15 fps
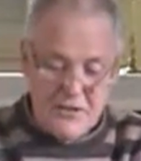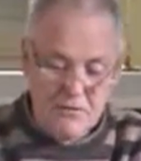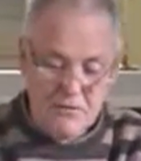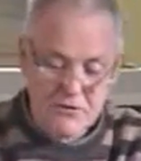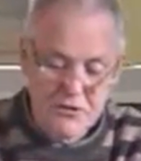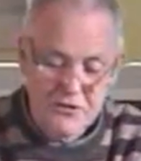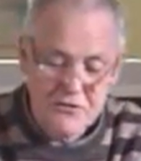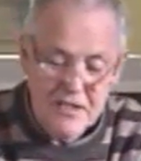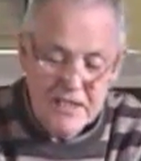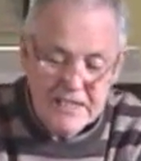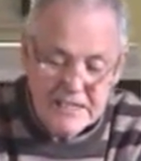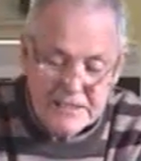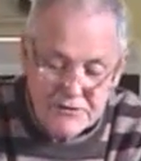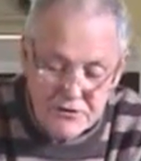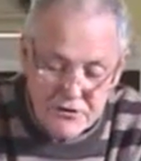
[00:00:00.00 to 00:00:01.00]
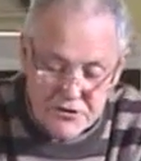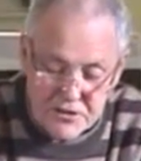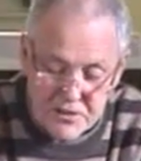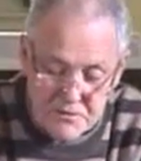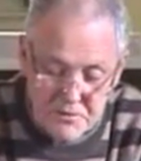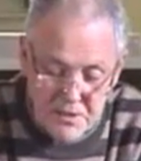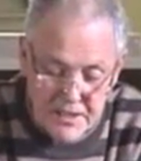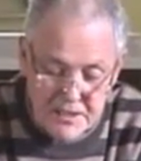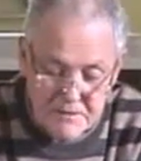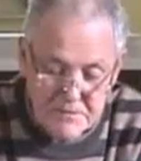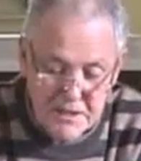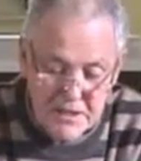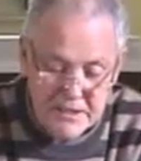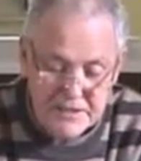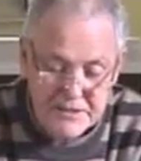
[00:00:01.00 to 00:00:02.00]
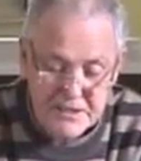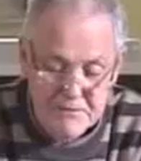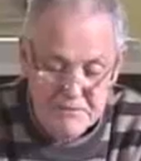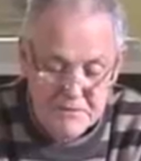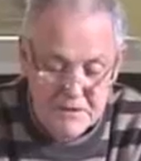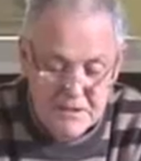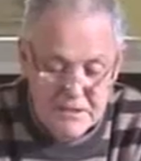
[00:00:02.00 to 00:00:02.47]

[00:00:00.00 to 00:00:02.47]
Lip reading: There was a crackling noise in the bracken behind him,